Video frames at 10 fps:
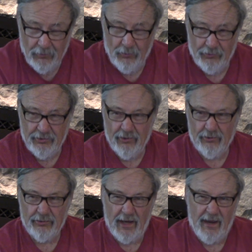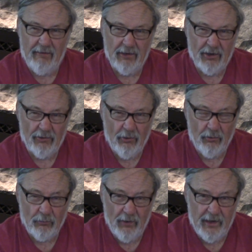who's used to having his
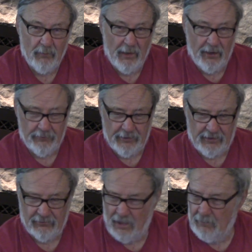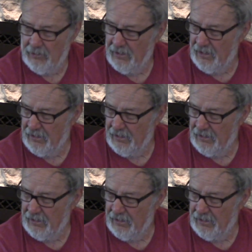own way about things, I mean,